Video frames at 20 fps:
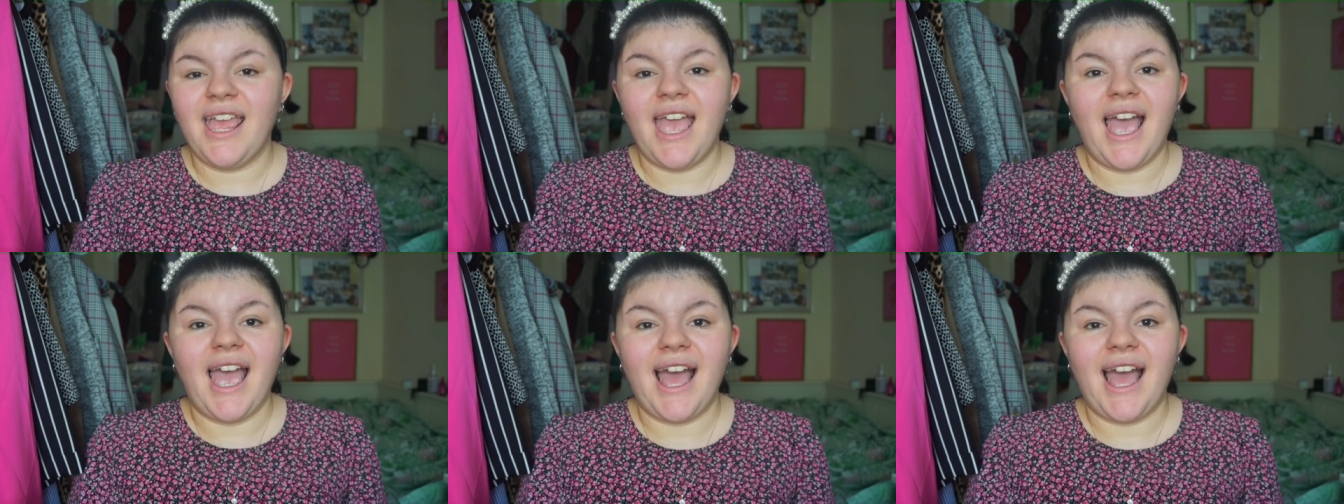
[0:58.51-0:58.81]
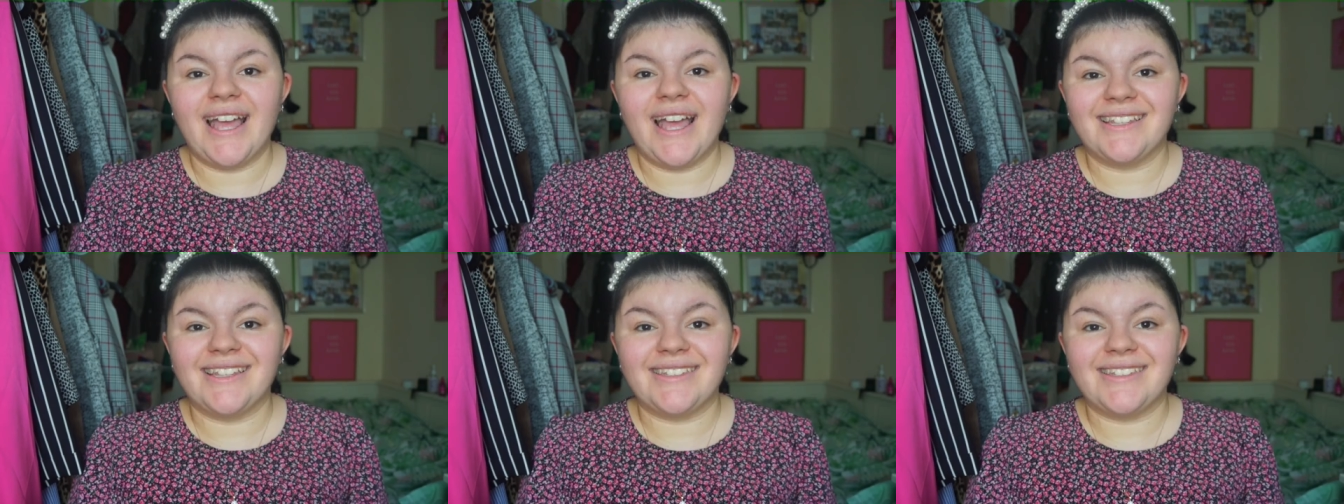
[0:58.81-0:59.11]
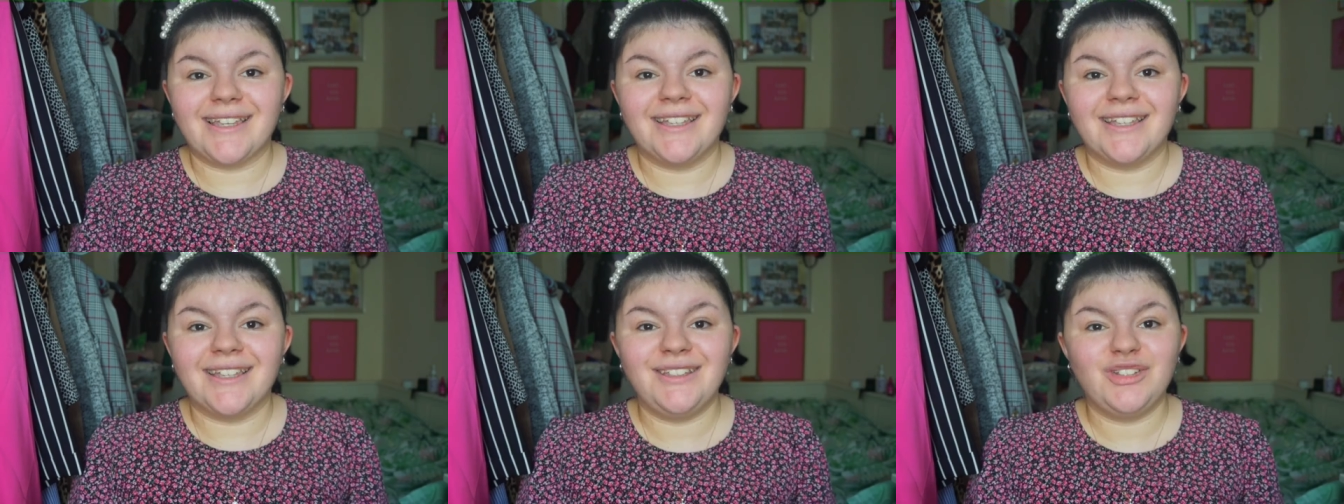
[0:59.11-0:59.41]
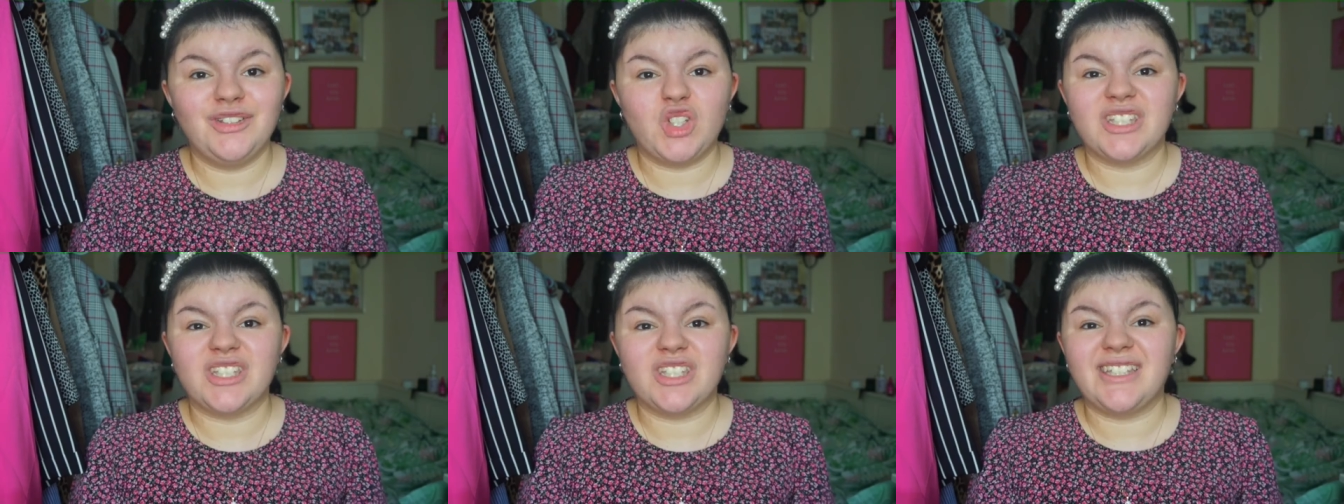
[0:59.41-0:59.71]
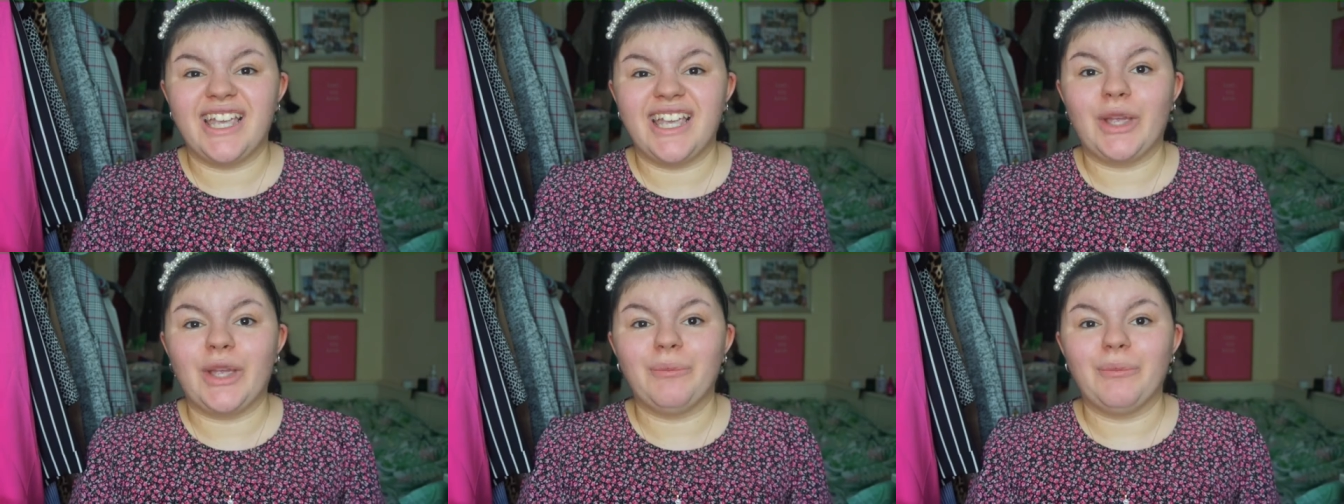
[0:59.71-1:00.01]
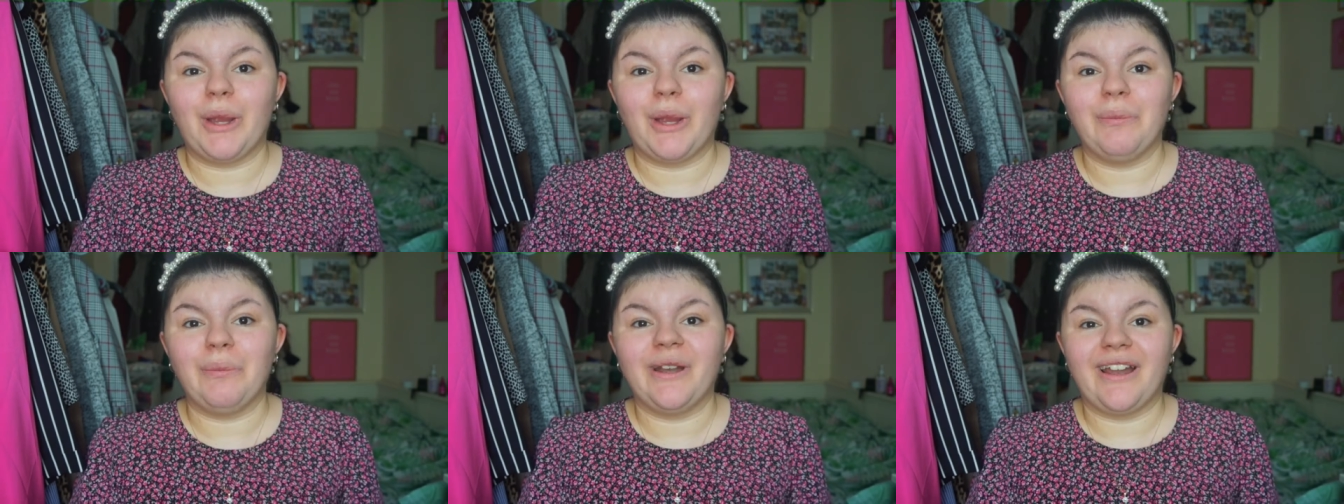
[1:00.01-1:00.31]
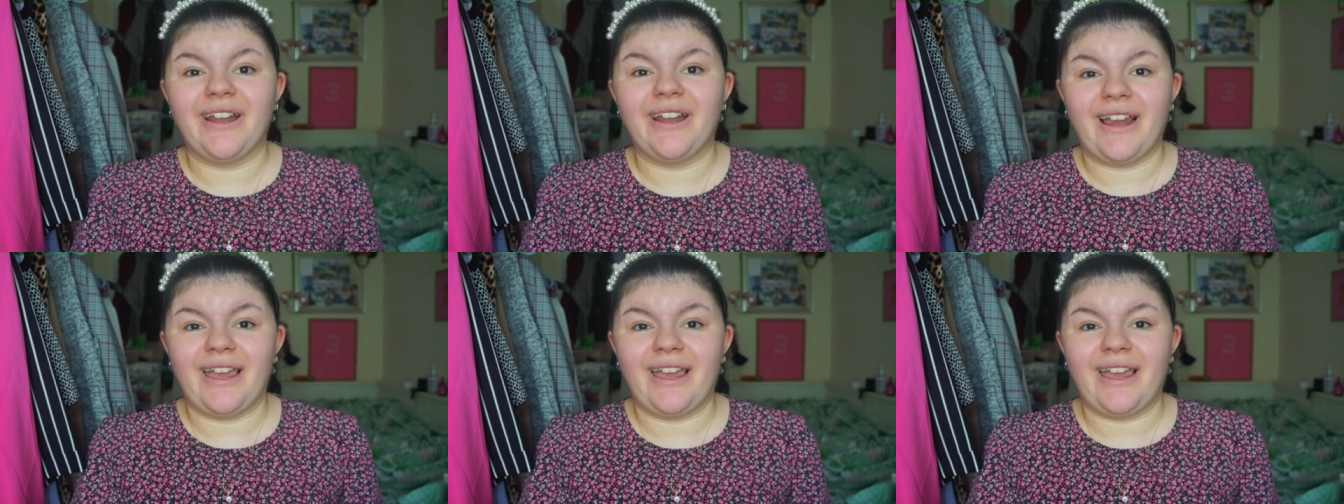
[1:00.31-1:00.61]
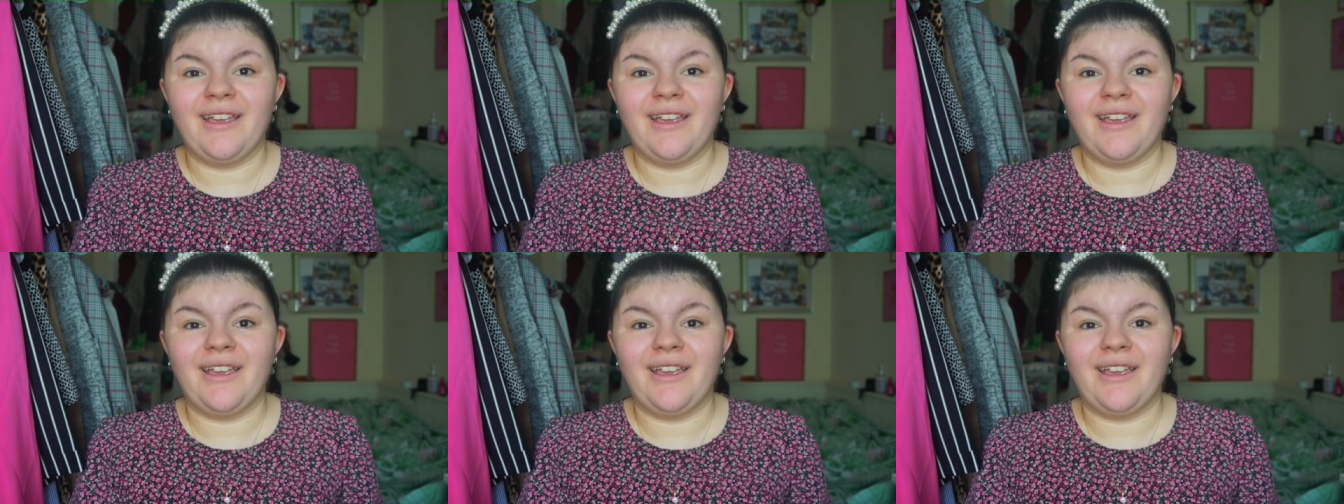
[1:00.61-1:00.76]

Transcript: And just seeing him opening it